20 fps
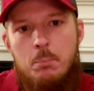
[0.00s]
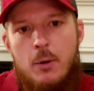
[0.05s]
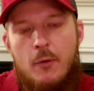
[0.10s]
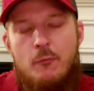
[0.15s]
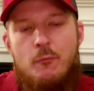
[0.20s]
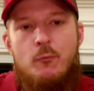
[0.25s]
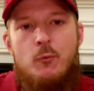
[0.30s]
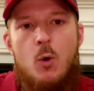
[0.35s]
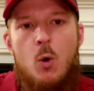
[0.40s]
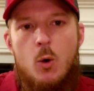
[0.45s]

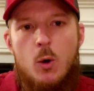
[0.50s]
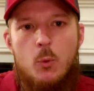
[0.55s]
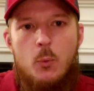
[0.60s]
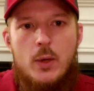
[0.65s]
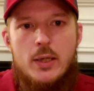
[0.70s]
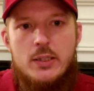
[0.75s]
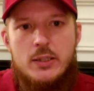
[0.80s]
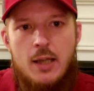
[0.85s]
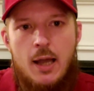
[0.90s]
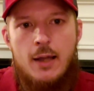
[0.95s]
Before
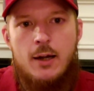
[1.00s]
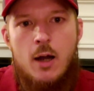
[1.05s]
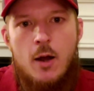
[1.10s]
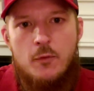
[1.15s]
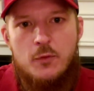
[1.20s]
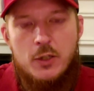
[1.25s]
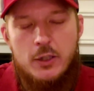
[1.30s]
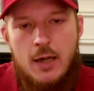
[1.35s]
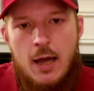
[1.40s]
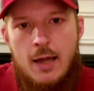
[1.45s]
we sign
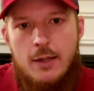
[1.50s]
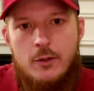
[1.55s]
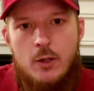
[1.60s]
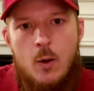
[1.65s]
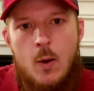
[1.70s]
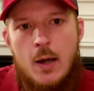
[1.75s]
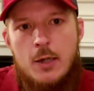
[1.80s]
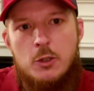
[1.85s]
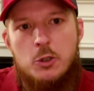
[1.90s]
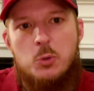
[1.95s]
off tonight,
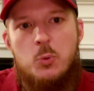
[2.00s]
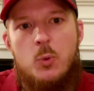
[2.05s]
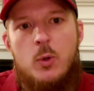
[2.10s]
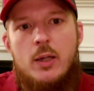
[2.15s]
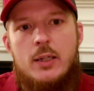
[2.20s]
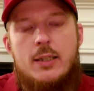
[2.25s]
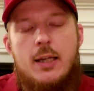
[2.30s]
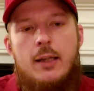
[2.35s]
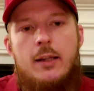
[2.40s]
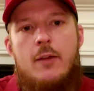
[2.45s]
though, I just want
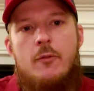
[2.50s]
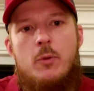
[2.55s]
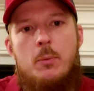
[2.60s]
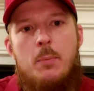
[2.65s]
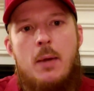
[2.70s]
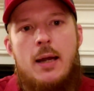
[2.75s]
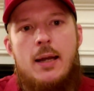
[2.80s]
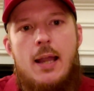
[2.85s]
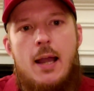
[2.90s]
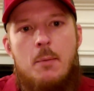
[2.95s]
to tell
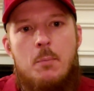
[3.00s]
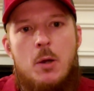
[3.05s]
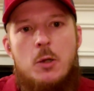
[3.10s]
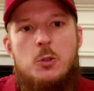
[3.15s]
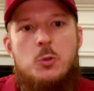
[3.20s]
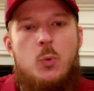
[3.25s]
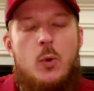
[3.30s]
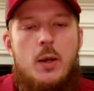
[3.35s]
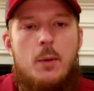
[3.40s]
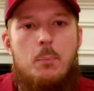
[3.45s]
everybody how
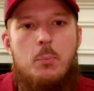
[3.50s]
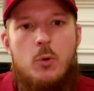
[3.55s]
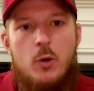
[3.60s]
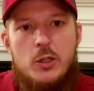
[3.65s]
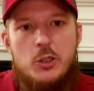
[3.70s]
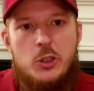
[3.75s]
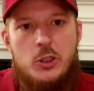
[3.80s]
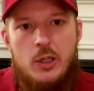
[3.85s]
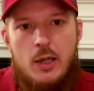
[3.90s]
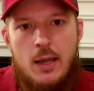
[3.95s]
much we
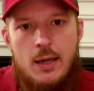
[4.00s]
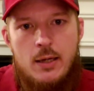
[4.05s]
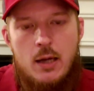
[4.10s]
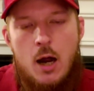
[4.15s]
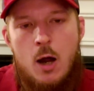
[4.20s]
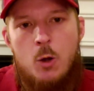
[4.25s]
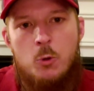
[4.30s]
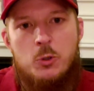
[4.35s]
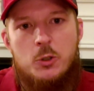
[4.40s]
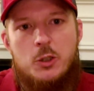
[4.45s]
appreciate
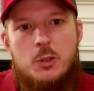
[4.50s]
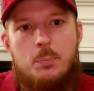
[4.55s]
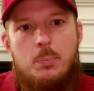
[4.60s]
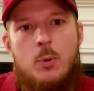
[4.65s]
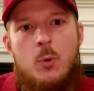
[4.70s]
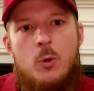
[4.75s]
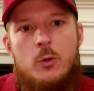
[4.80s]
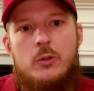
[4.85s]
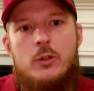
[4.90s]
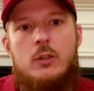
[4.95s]
all the
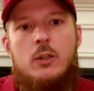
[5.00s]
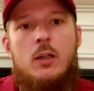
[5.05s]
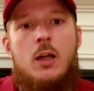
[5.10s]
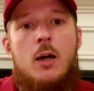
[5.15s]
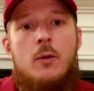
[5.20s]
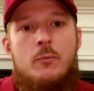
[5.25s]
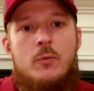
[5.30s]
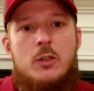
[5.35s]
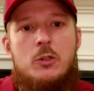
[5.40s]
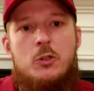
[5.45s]
support and
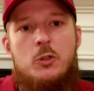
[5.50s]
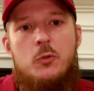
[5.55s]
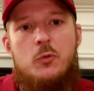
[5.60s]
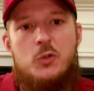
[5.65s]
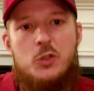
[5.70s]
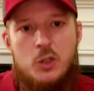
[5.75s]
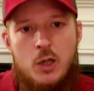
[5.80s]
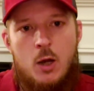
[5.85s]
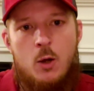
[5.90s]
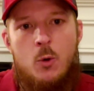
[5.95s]
love that
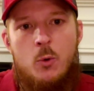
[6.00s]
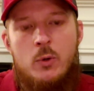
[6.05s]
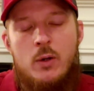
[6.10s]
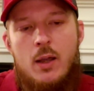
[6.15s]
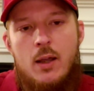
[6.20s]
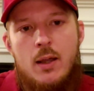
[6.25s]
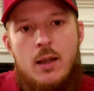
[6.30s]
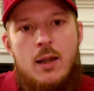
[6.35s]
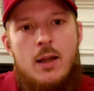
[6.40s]
you've shown